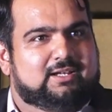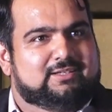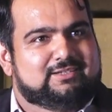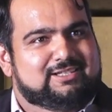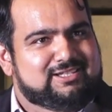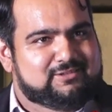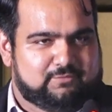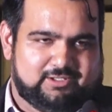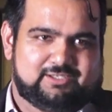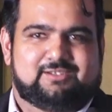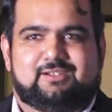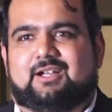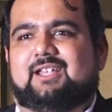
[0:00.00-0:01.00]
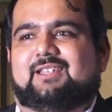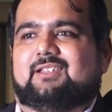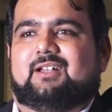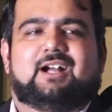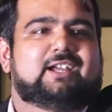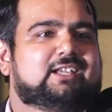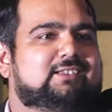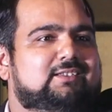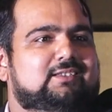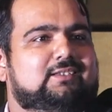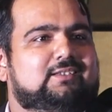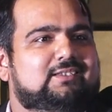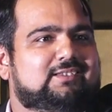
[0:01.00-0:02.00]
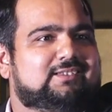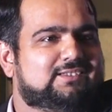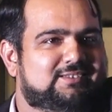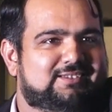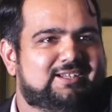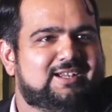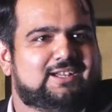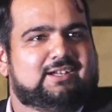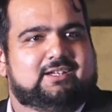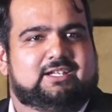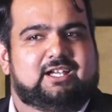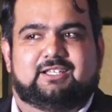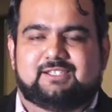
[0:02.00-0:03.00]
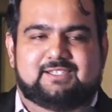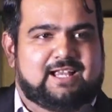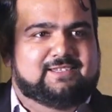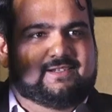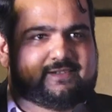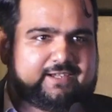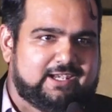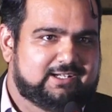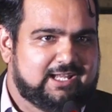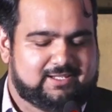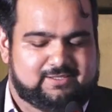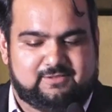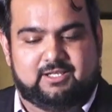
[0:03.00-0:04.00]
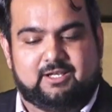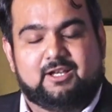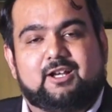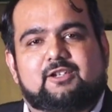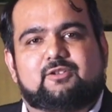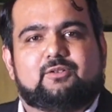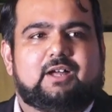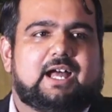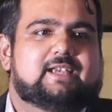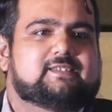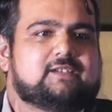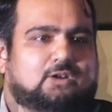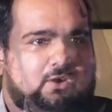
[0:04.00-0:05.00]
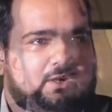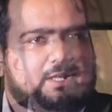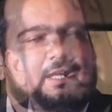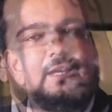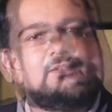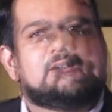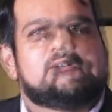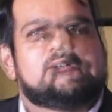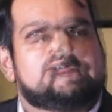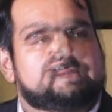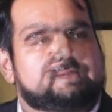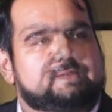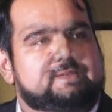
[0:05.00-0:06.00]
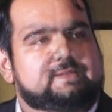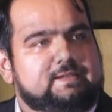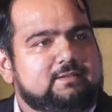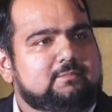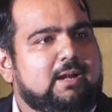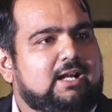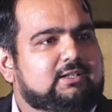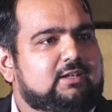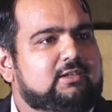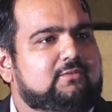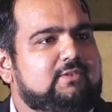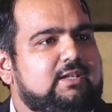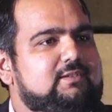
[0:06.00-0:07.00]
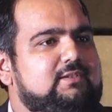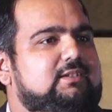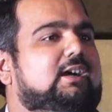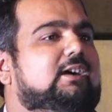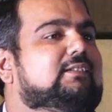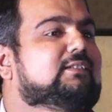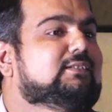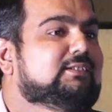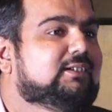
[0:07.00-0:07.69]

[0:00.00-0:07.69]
This is false. Again, Ankit. Yeah, this answer is correct actually. So as an organization, it doesn't matter the way. Yeah, sir.